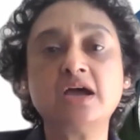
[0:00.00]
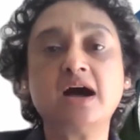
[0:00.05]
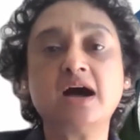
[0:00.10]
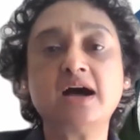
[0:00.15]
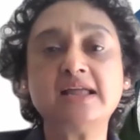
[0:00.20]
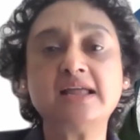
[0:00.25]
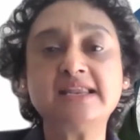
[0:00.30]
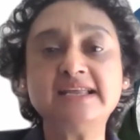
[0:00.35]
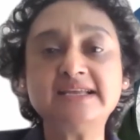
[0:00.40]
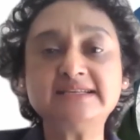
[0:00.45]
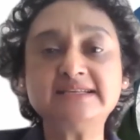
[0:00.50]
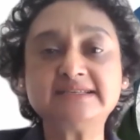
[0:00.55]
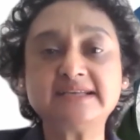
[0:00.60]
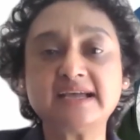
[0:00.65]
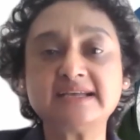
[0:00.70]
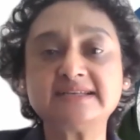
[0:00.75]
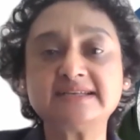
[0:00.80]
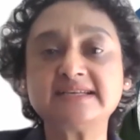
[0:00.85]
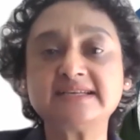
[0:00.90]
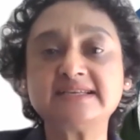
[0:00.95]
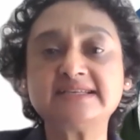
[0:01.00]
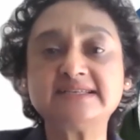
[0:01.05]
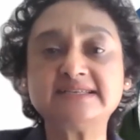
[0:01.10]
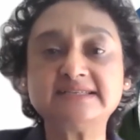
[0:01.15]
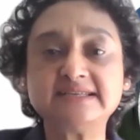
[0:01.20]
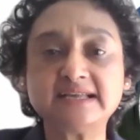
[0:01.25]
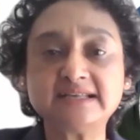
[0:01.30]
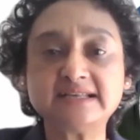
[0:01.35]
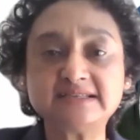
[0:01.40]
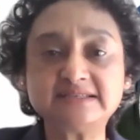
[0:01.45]
Alice has
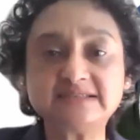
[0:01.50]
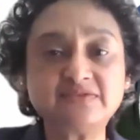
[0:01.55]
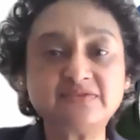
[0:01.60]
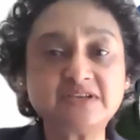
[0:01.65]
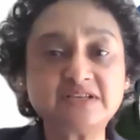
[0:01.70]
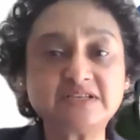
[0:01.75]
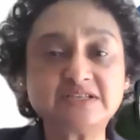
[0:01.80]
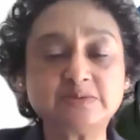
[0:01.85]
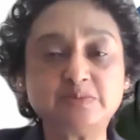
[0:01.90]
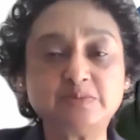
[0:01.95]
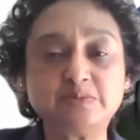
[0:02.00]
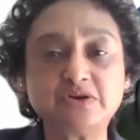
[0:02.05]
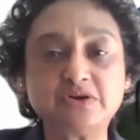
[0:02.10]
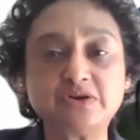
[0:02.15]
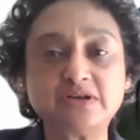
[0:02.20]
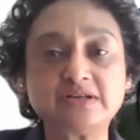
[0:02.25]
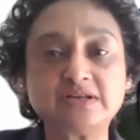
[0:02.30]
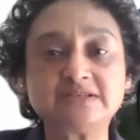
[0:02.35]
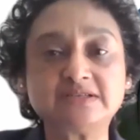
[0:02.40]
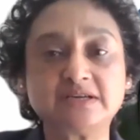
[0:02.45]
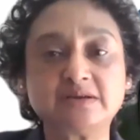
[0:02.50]
extensive experience